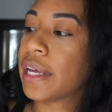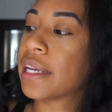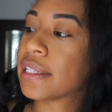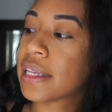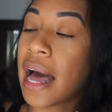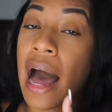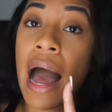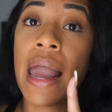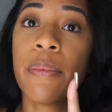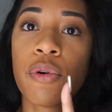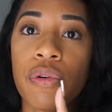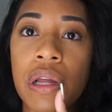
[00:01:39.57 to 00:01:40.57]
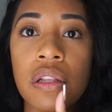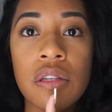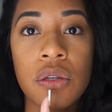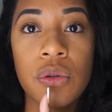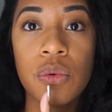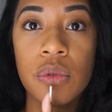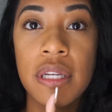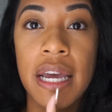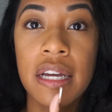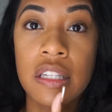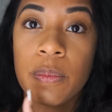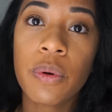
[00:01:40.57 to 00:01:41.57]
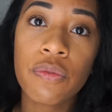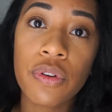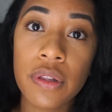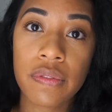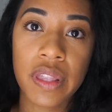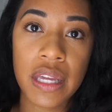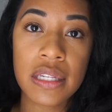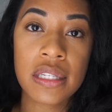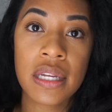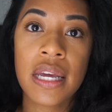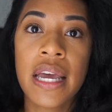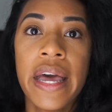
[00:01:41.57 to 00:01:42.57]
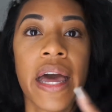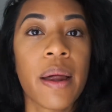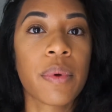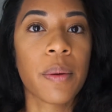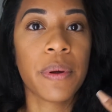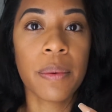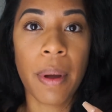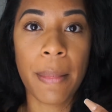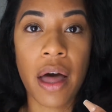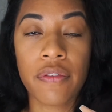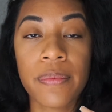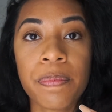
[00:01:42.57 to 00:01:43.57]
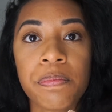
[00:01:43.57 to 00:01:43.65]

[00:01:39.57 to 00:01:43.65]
is that I am going to take a spoonful of this and I'm gonna put it in my mouth.